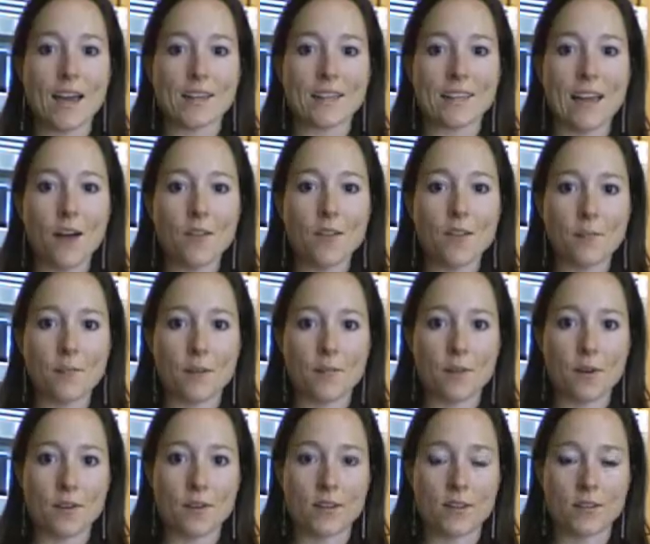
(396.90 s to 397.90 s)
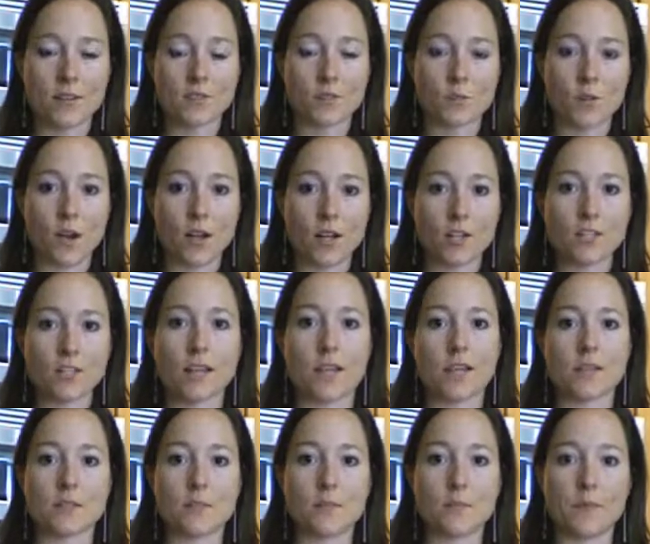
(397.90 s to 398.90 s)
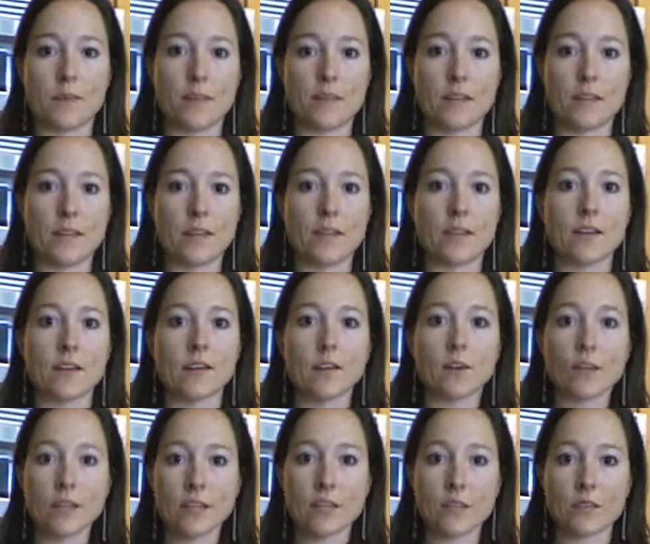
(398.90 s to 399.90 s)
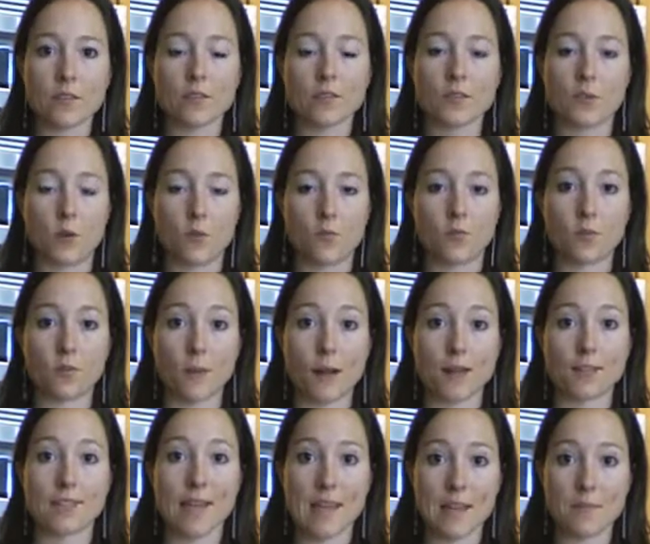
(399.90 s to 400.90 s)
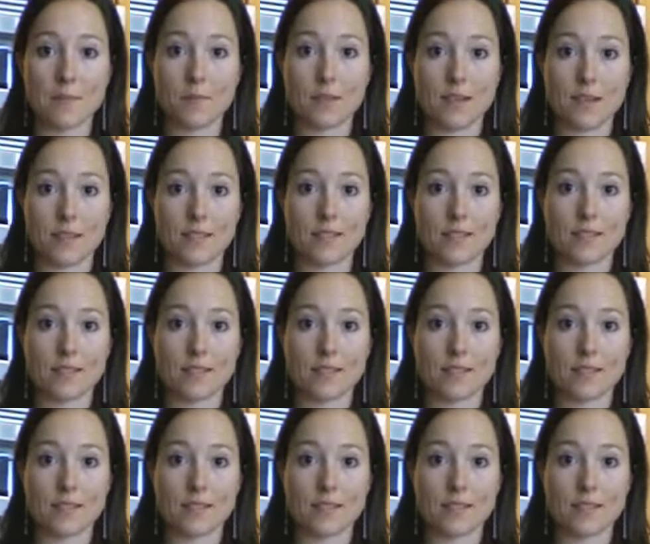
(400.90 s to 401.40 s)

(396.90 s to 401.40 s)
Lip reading: Now that my butternut squash has been cooking on the stove for about 10 minutes,